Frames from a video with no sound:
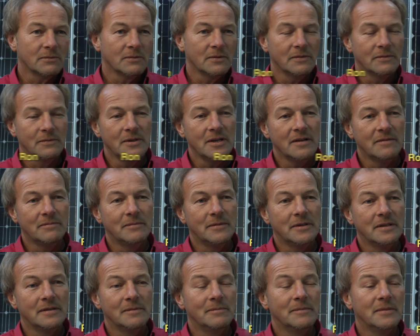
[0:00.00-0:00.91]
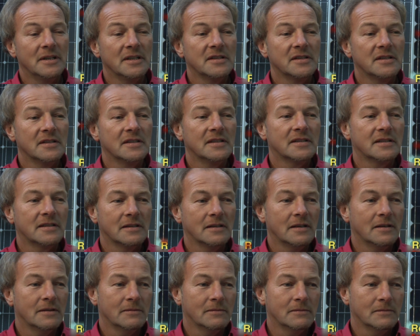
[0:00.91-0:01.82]
We have been in business
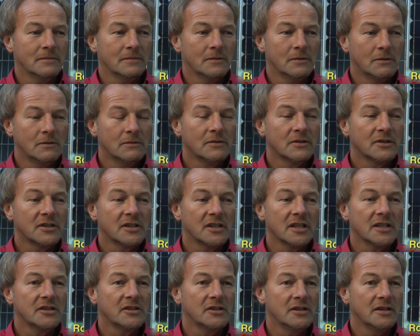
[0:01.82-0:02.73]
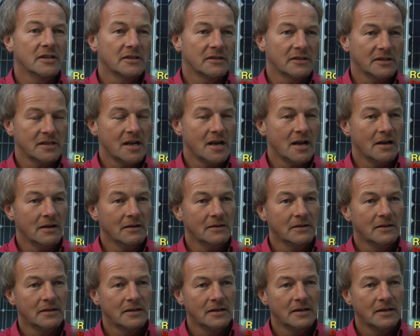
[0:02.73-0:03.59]
over 6 years now,